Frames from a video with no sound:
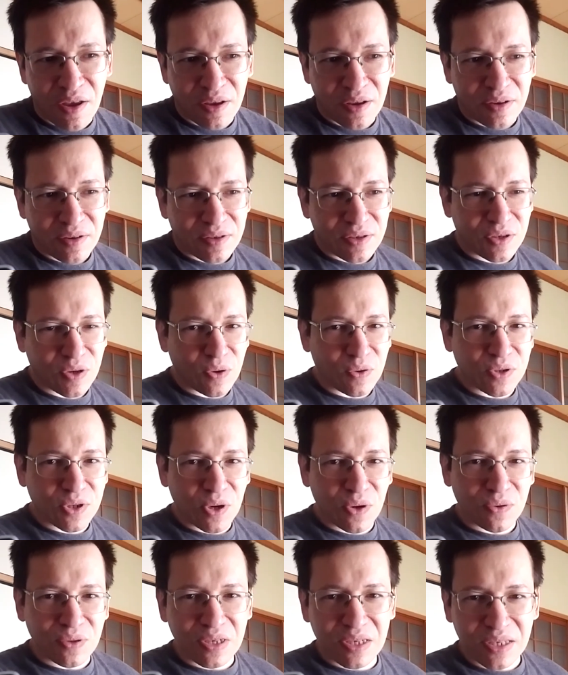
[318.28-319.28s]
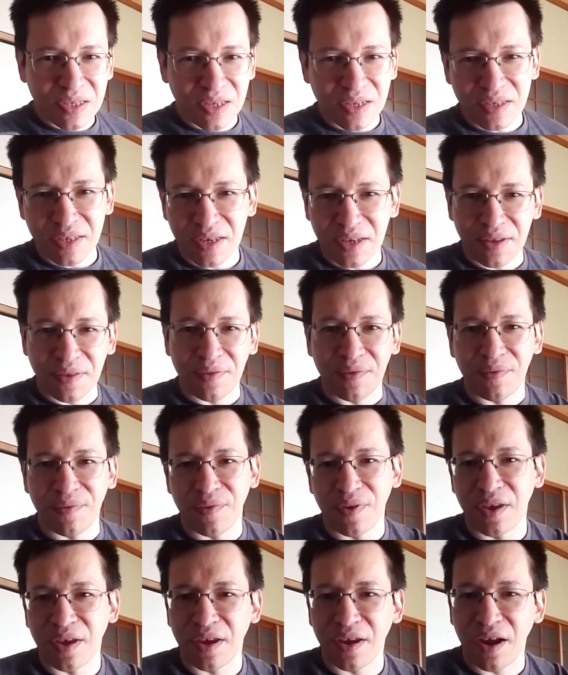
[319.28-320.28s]
social distancing
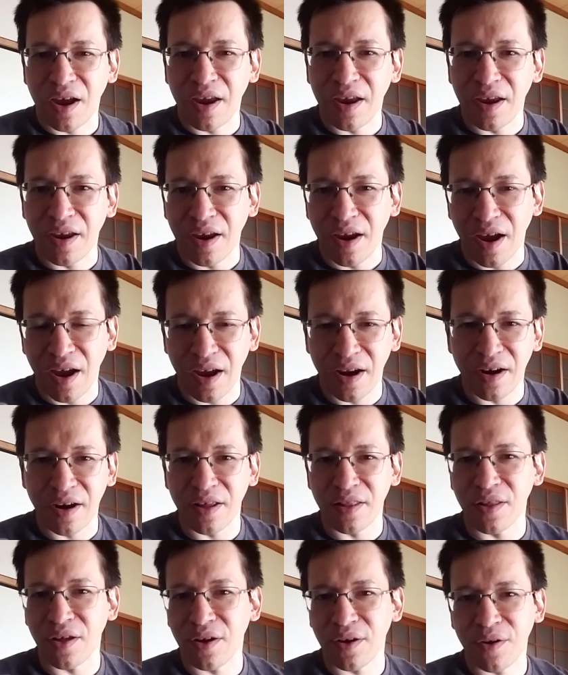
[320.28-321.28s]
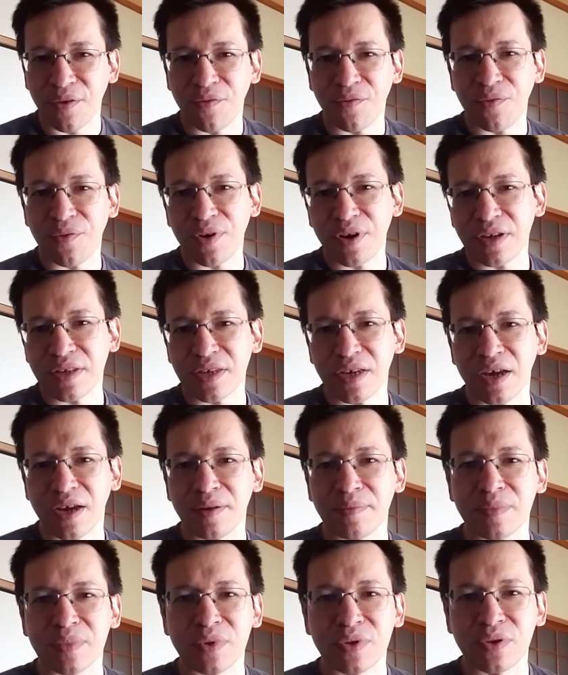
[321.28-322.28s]
thing. I had a lot of free
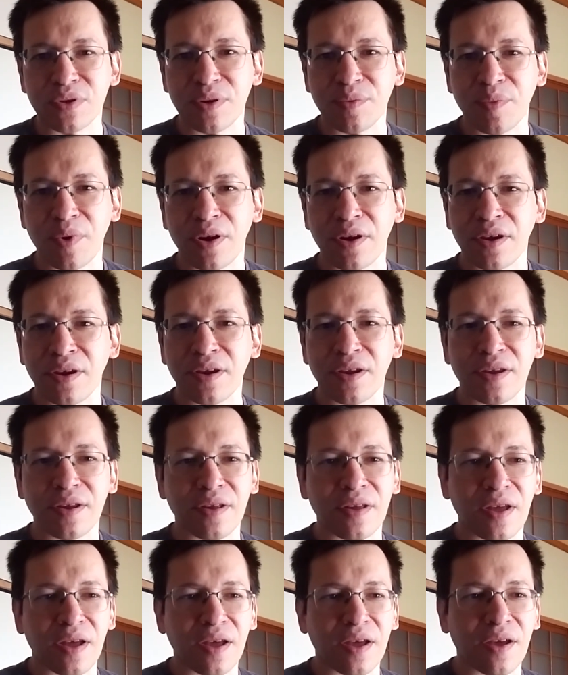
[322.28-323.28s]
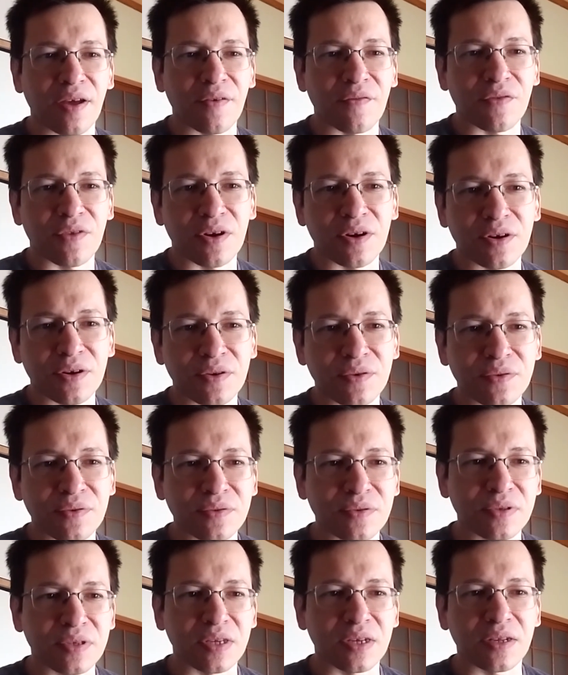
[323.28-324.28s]
time during my
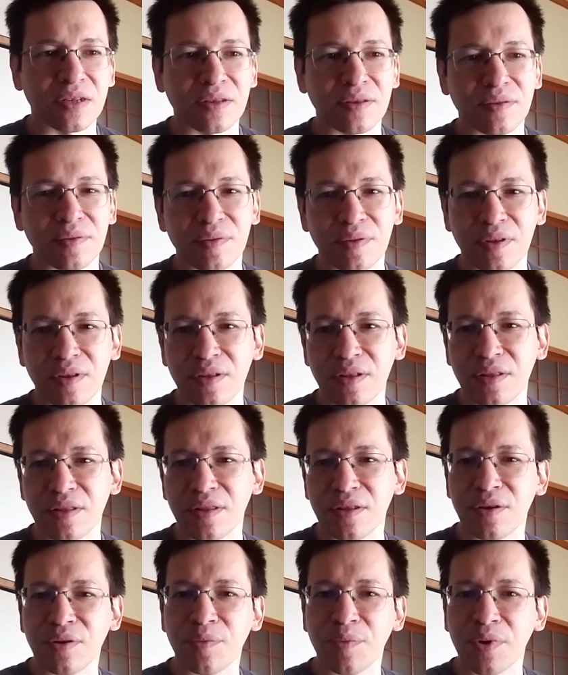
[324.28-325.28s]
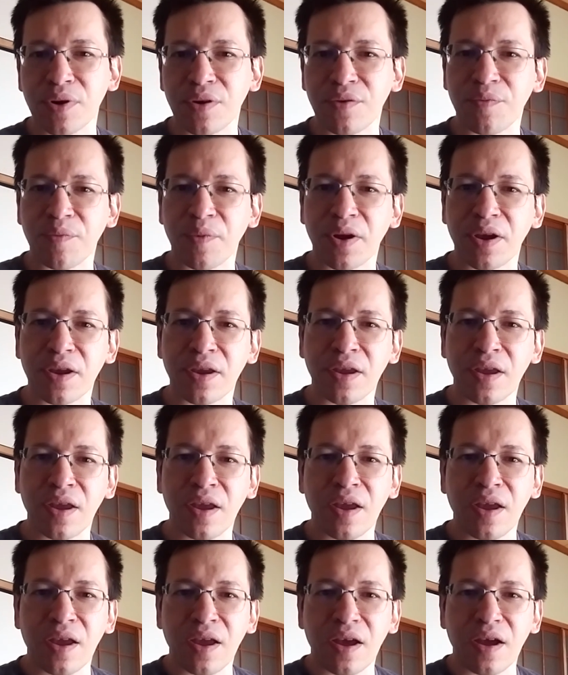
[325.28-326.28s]
afternoons and a little bit of my
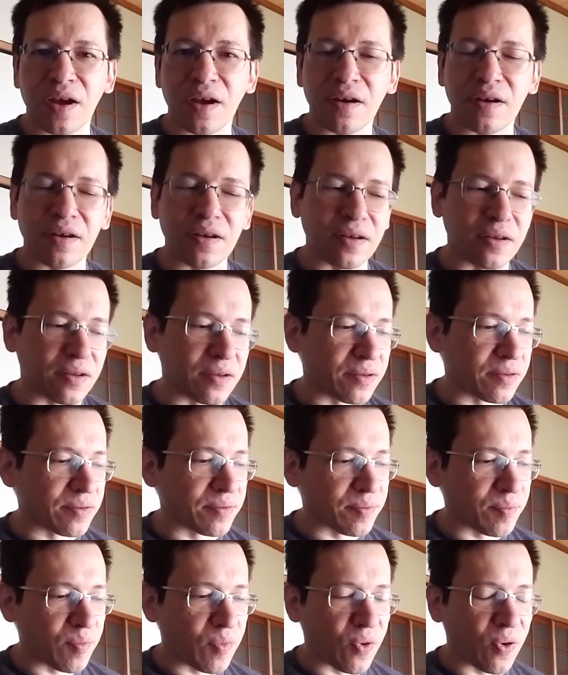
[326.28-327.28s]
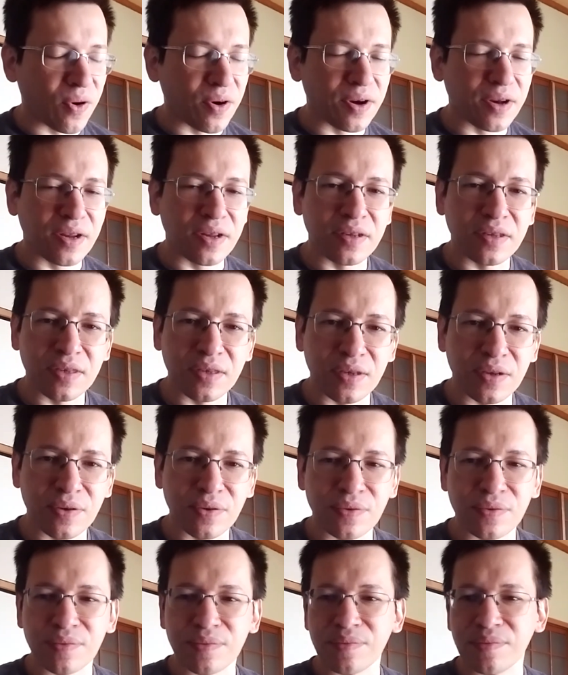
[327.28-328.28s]
mornings. So
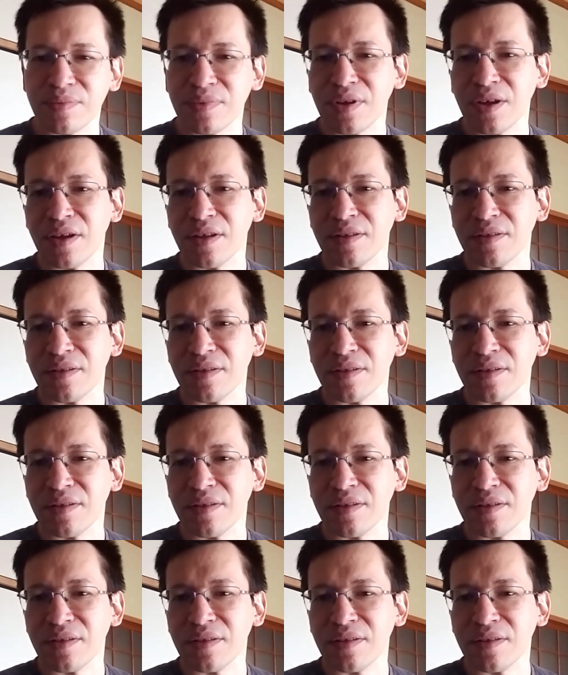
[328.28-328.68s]
yeah,